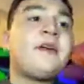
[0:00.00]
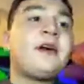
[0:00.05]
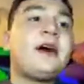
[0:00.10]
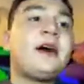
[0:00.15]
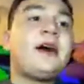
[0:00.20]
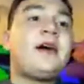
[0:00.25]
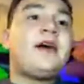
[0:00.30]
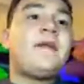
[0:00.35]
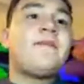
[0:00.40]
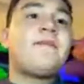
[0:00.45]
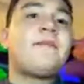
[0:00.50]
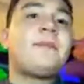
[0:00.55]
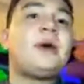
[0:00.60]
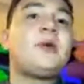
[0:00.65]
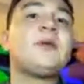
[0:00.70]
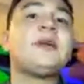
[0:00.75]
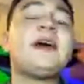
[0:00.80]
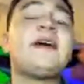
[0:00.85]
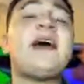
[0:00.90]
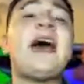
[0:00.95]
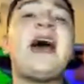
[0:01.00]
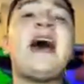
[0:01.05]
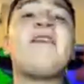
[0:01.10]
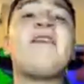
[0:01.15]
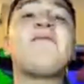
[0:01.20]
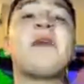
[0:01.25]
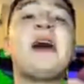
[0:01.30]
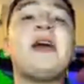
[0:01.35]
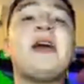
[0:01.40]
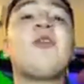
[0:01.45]
But when I have
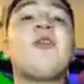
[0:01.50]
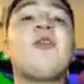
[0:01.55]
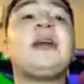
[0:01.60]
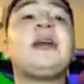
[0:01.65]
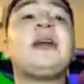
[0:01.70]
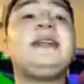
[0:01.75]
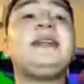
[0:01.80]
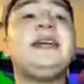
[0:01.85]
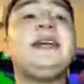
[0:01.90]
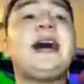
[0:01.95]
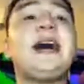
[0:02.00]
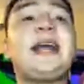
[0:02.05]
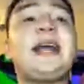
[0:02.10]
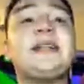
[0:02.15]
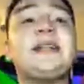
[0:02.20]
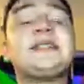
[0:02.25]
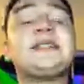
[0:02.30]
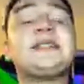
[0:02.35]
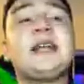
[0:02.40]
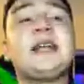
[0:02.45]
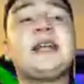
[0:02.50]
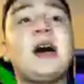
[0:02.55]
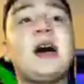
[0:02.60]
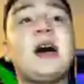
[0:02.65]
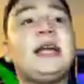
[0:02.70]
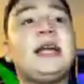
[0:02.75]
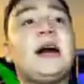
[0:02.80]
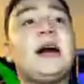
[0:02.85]
my own idea, I get stuck on it.